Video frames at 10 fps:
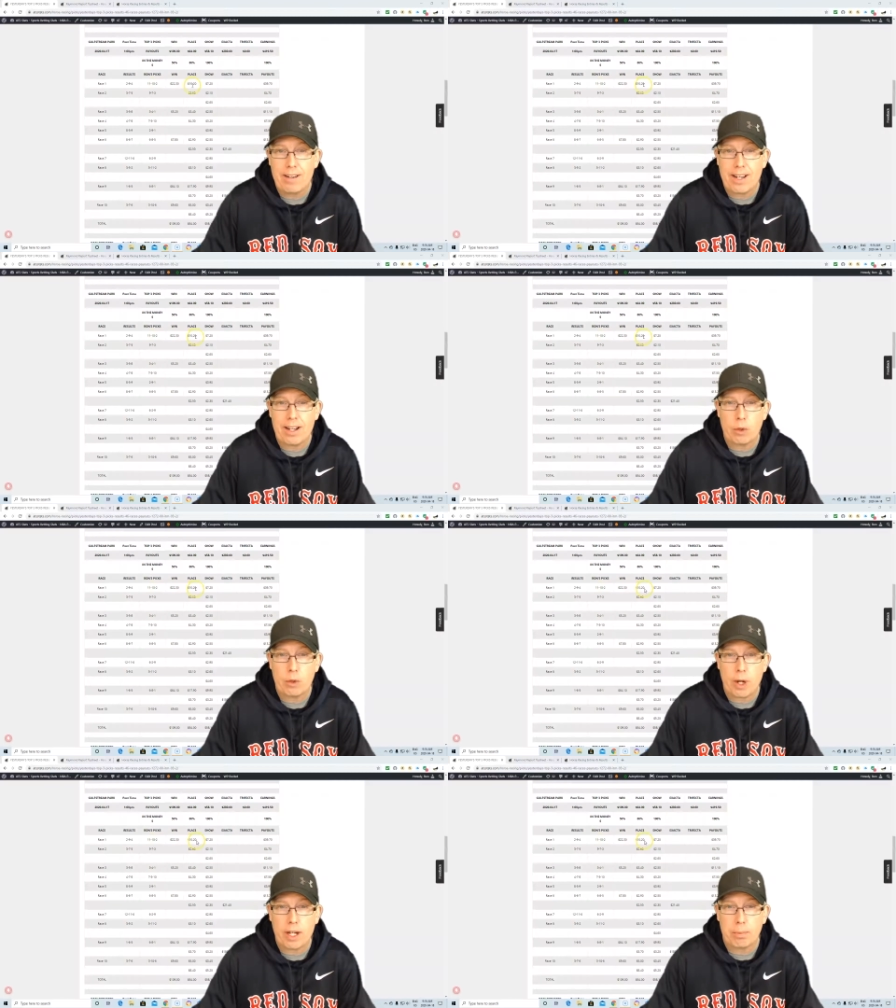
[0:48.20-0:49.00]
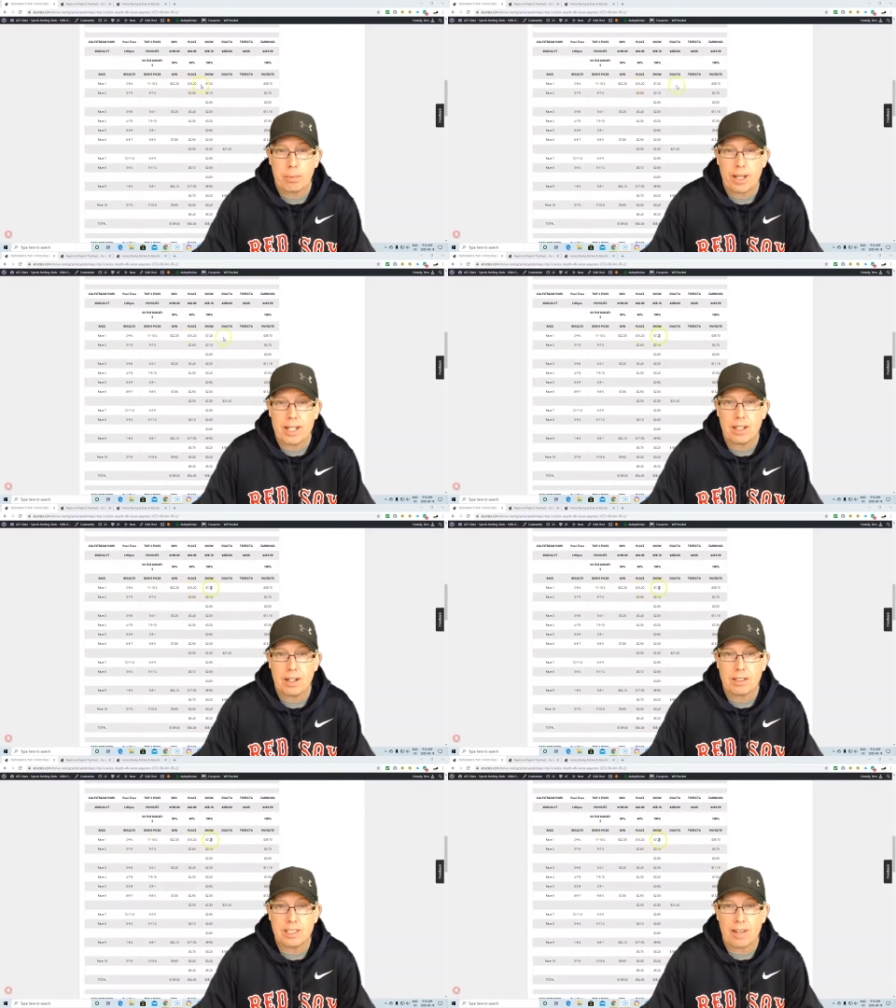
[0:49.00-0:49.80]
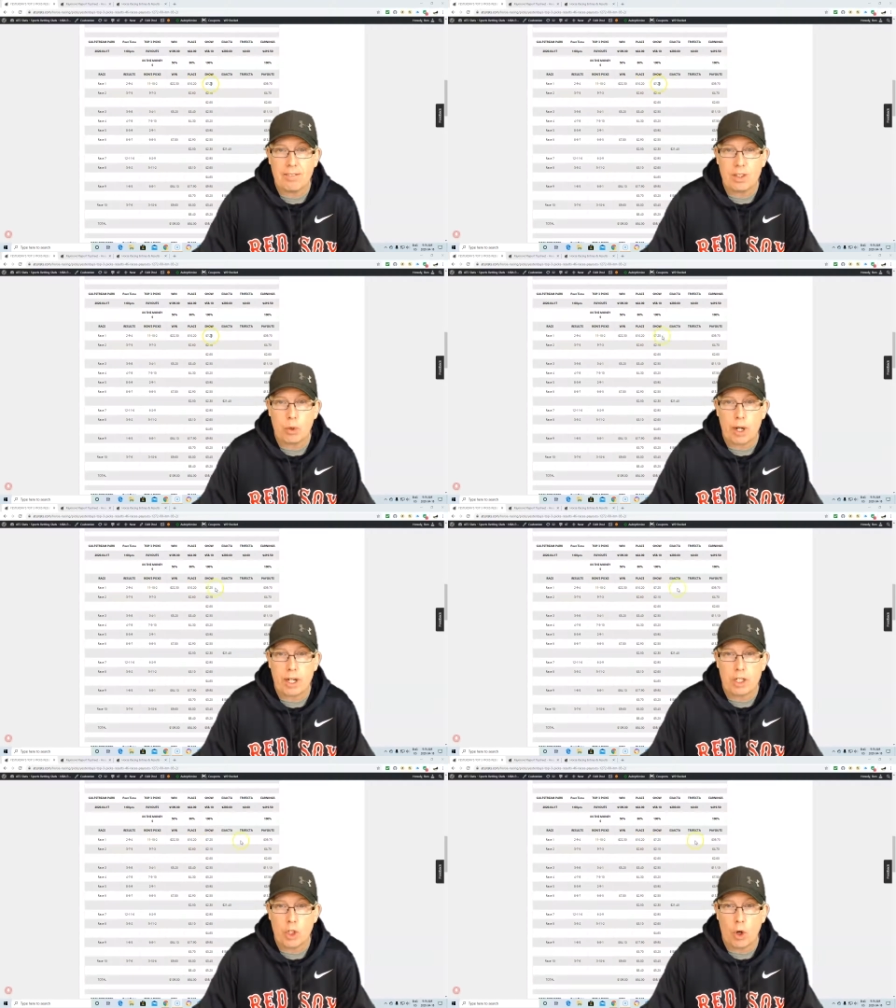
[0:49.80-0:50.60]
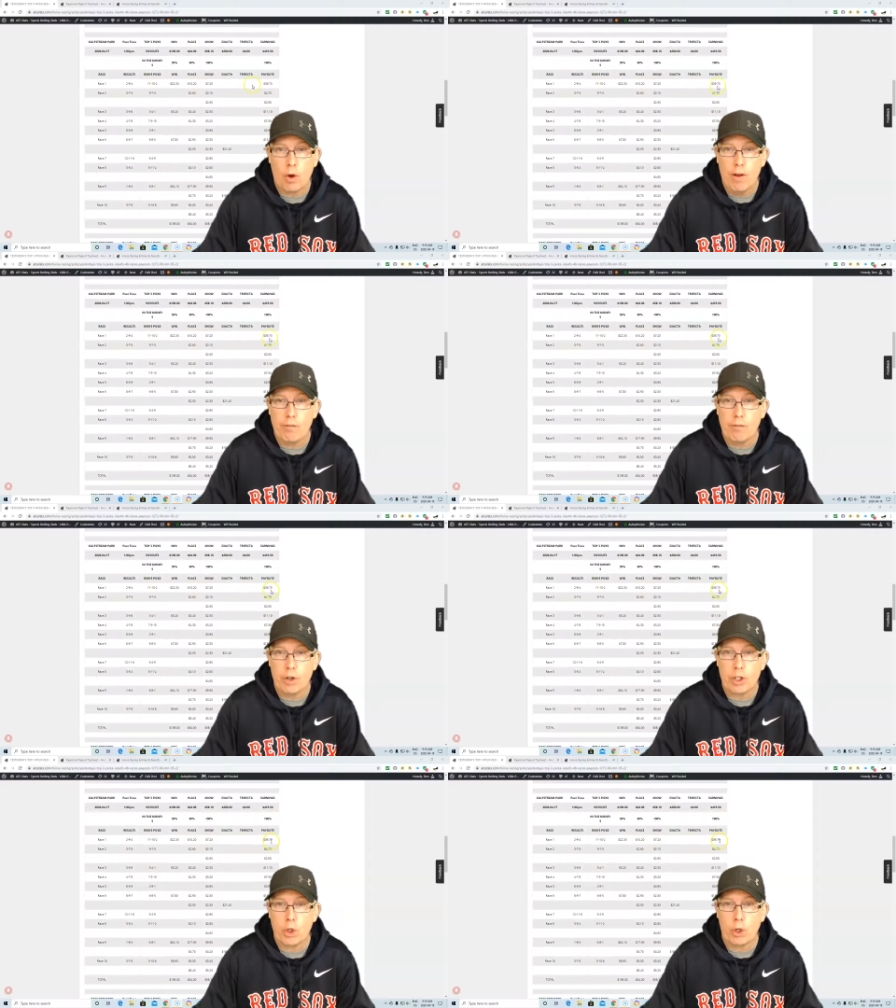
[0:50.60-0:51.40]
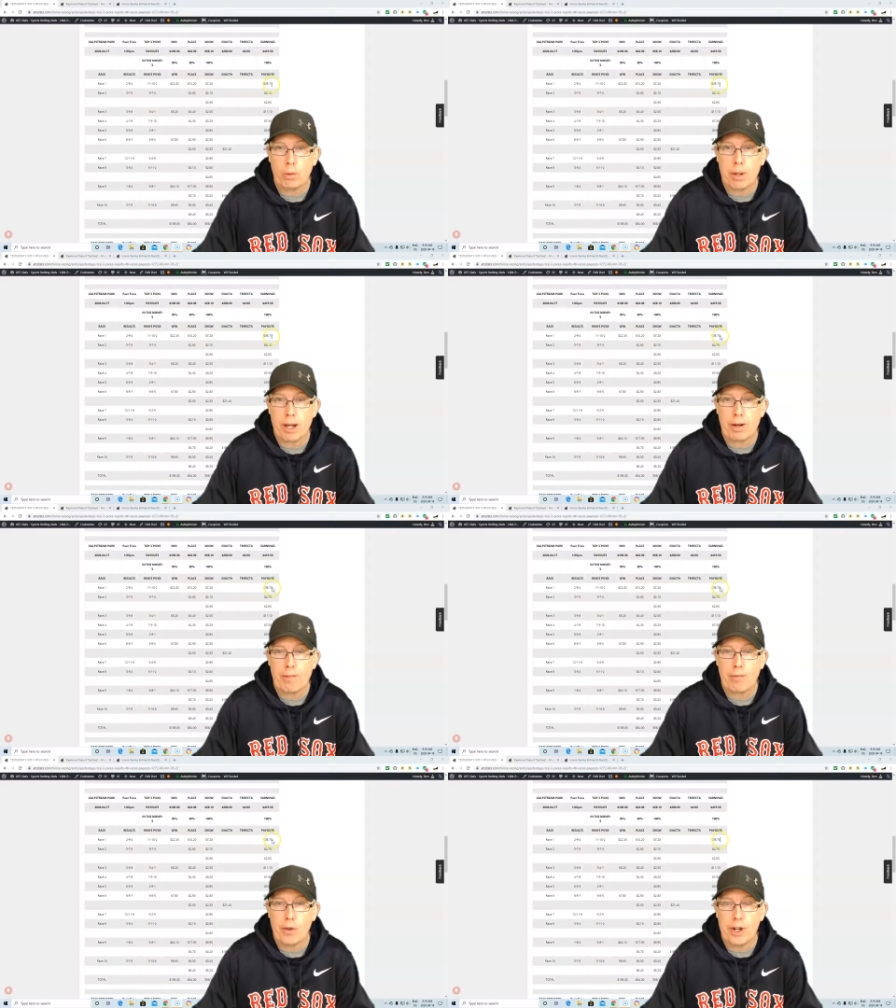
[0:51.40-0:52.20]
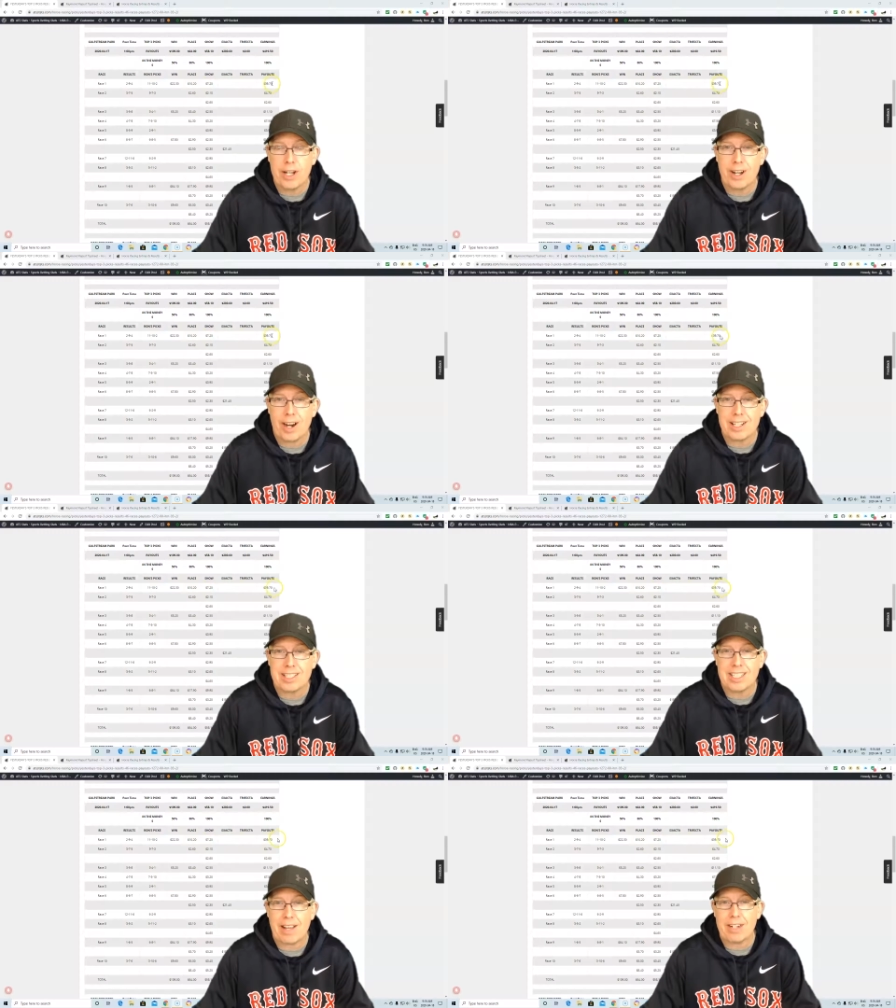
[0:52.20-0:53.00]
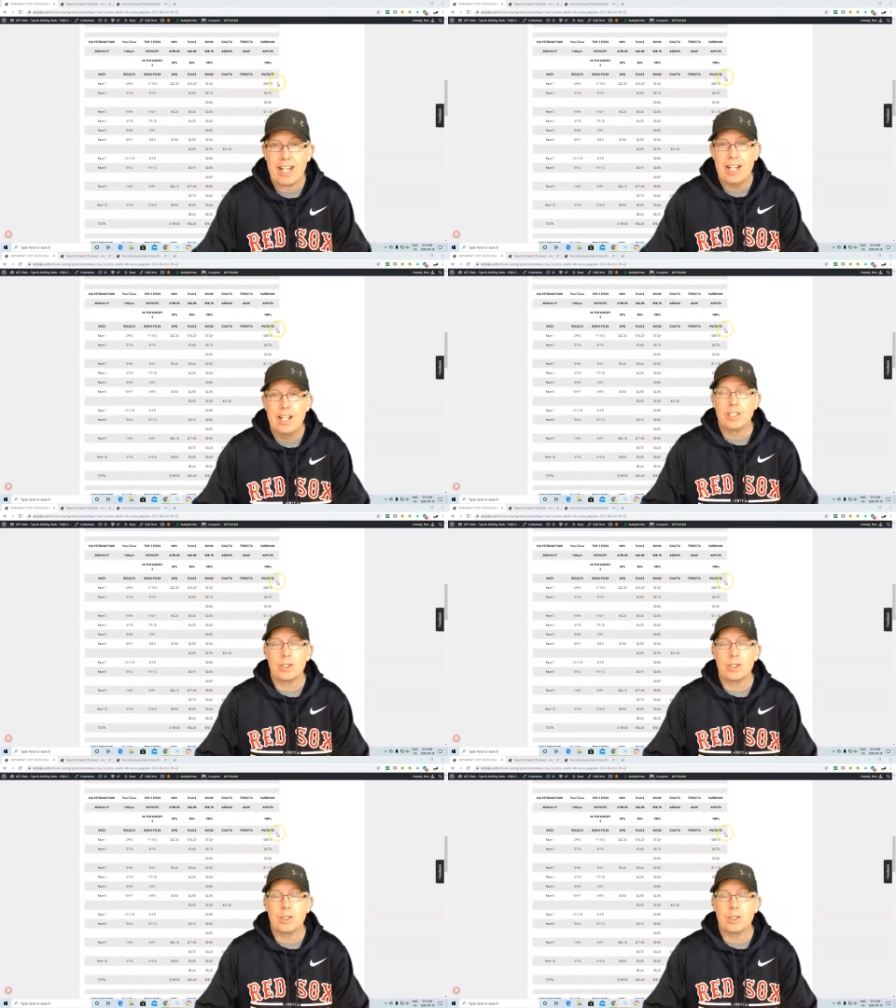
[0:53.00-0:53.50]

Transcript: 1020 to place, 720 to show for a total payout of 39.70.